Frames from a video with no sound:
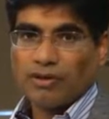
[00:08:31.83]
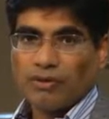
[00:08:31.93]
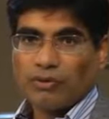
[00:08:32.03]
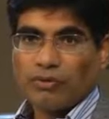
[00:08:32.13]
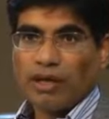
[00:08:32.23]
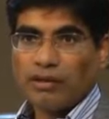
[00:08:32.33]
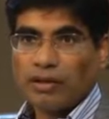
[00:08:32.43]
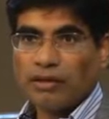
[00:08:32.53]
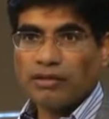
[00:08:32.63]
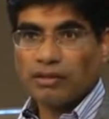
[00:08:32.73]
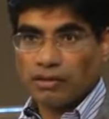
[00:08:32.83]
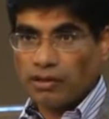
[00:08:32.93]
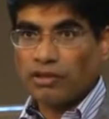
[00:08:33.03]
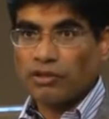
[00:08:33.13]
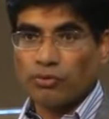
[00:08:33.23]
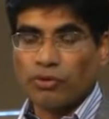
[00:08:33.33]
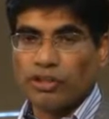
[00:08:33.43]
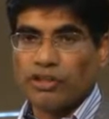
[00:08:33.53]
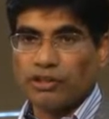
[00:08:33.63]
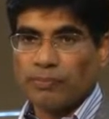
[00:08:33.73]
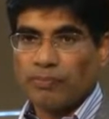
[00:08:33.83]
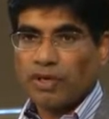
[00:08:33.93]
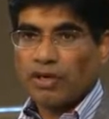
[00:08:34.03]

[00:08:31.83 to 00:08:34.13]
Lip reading: So that's the word here.